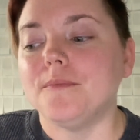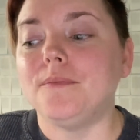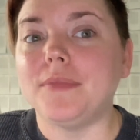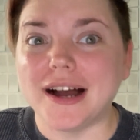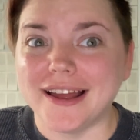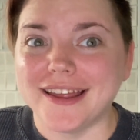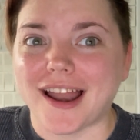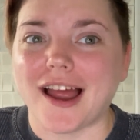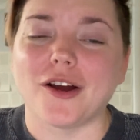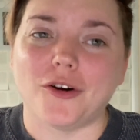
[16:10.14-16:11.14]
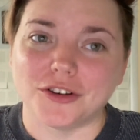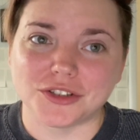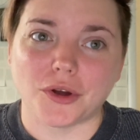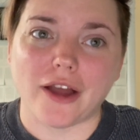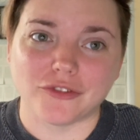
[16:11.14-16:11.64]
But I
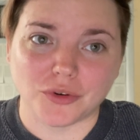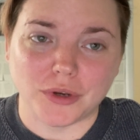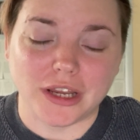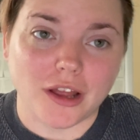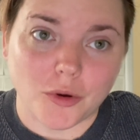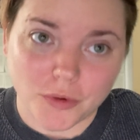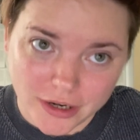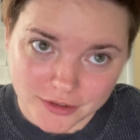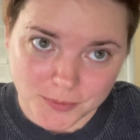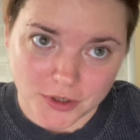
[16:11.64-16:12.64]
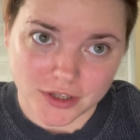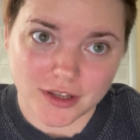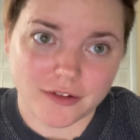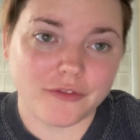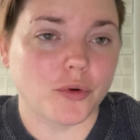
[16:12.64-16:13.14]
also have to read a Wodehouse book
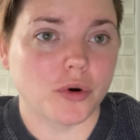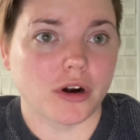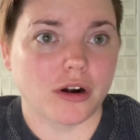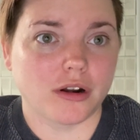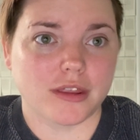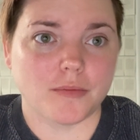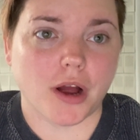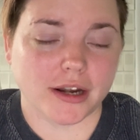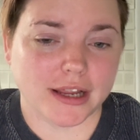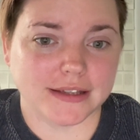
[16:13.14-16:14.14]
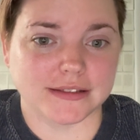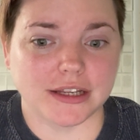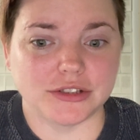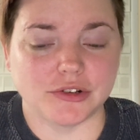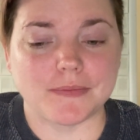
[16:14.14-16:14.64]
for the podcast that I
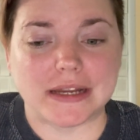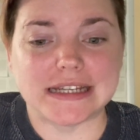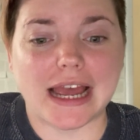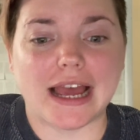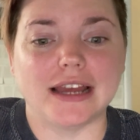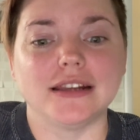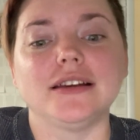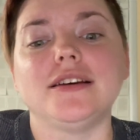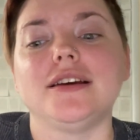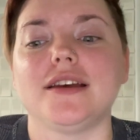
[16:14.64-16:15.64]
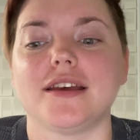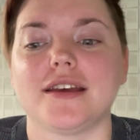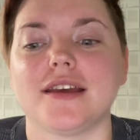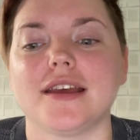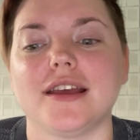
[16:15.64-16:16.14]
do with my dad.
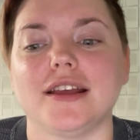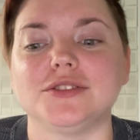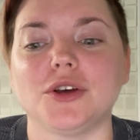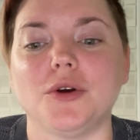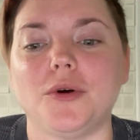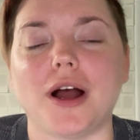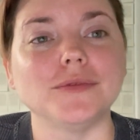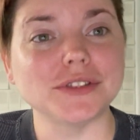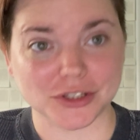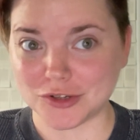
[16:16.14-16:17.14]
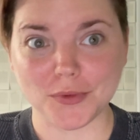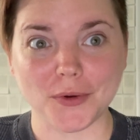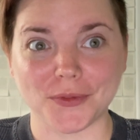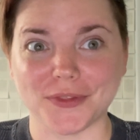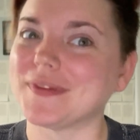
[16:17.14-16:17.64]
And so I'm just going to do
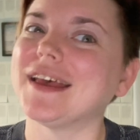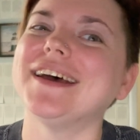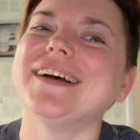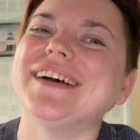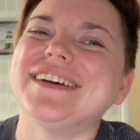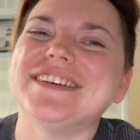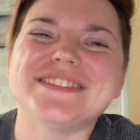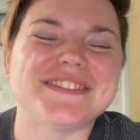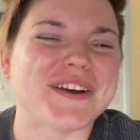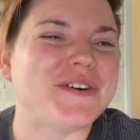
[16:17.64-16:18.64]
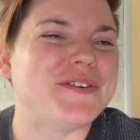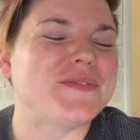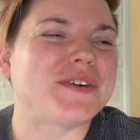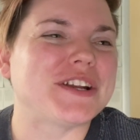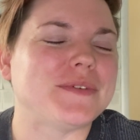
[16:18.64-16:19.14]
both. So
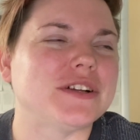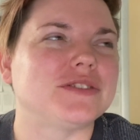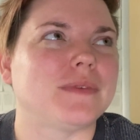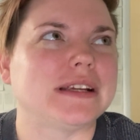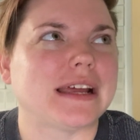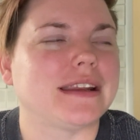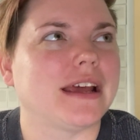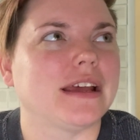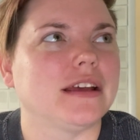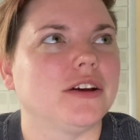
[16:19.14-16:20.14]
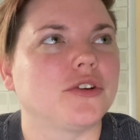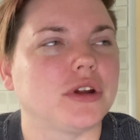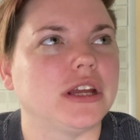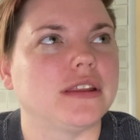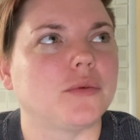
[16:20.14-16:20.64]
pretty much my dad and I
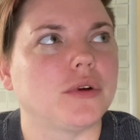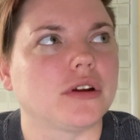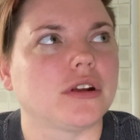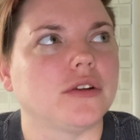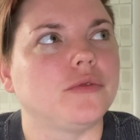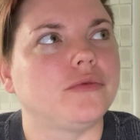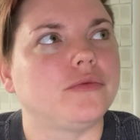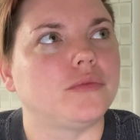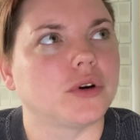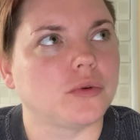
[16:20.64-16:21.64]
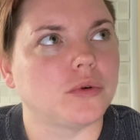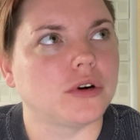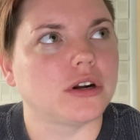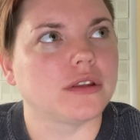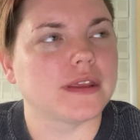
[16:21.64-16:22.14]
agreed that we are going to
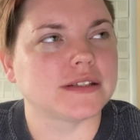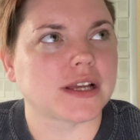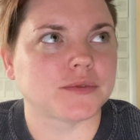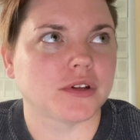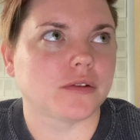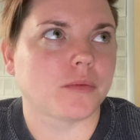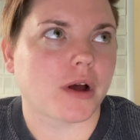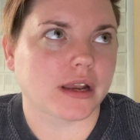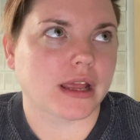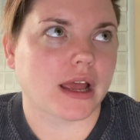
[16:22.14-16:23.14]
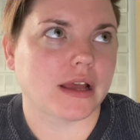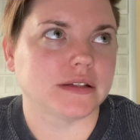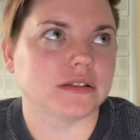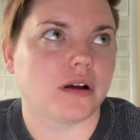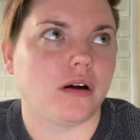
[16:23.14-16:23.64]
record this episode of the
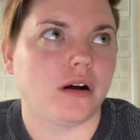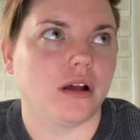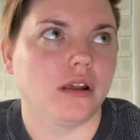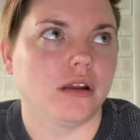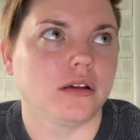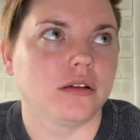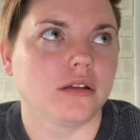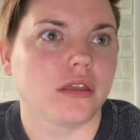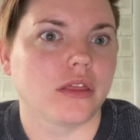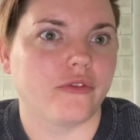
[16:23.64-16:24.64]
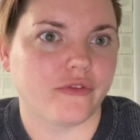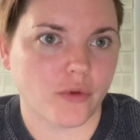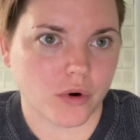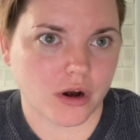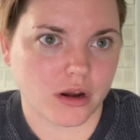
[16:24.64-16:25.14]
podcast on the
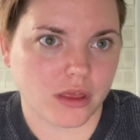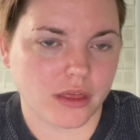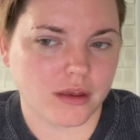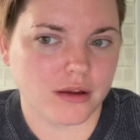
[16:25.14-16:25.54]
4th.